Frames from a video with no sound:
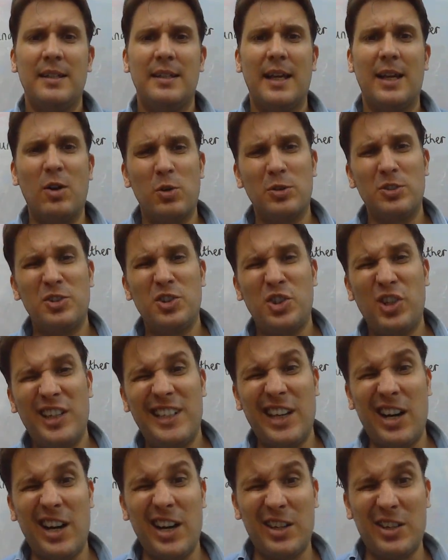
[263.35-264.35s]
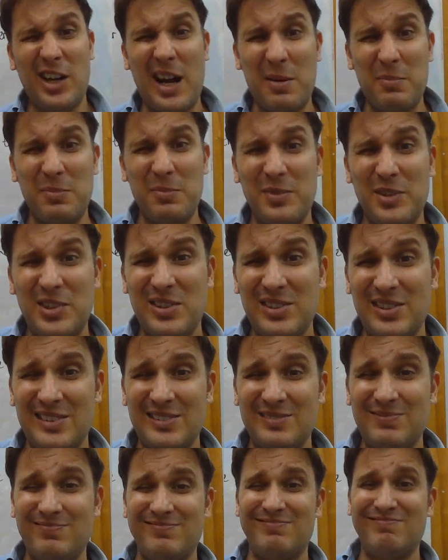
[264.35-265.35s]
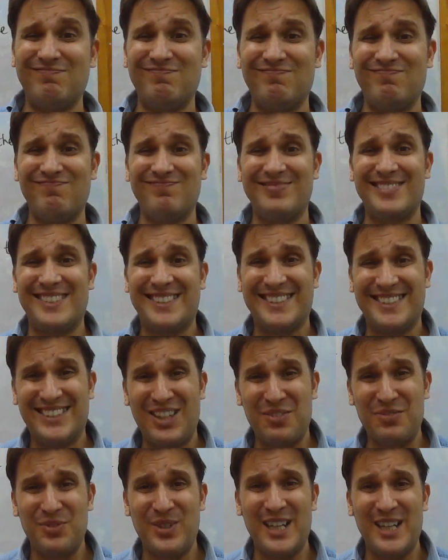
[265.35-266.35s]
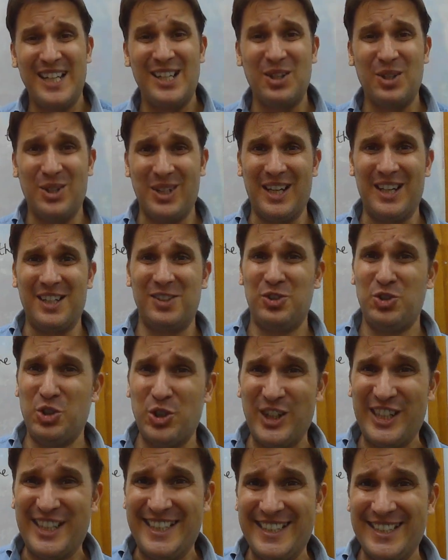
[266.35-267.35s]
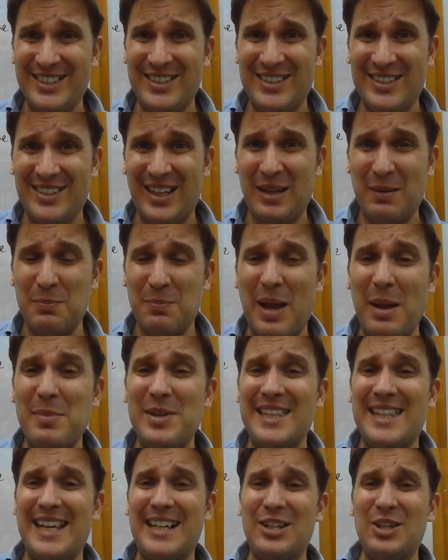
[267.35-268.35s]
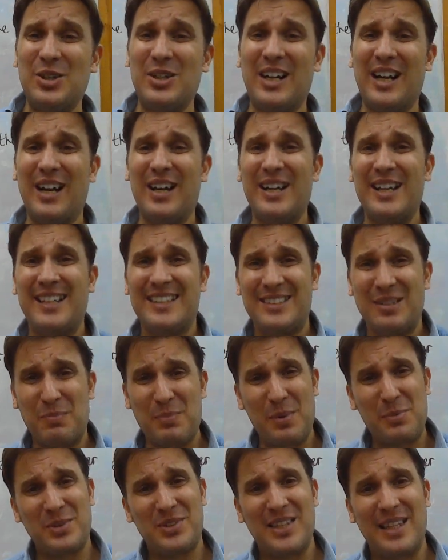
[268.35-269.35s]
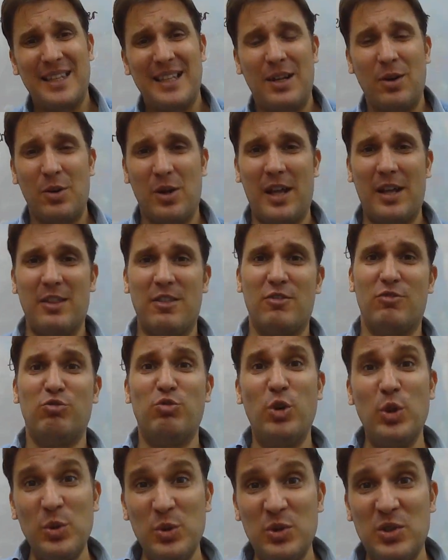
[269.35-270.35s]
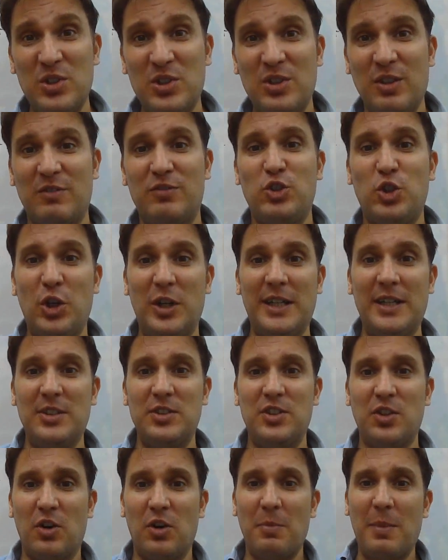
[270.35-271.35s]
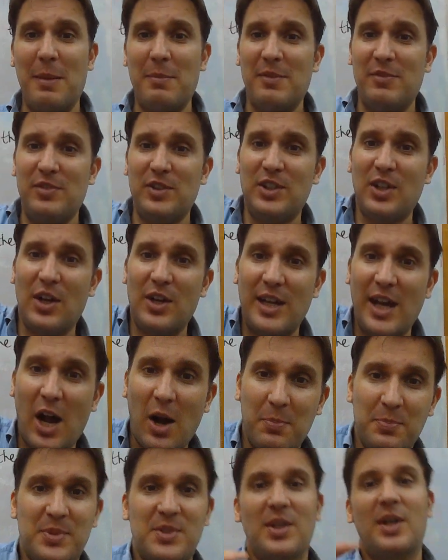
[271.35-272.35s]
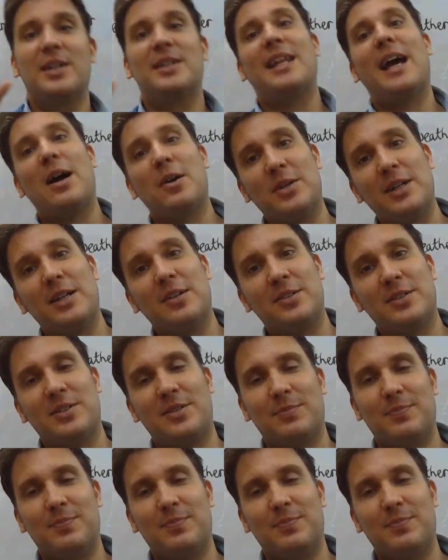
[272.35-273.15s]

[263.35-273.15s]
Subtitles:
They're called tree diagrams. Don't really look like trees. Maybe they look like, some people say they look like the roots of trees, or maybe if you turn it upside down, it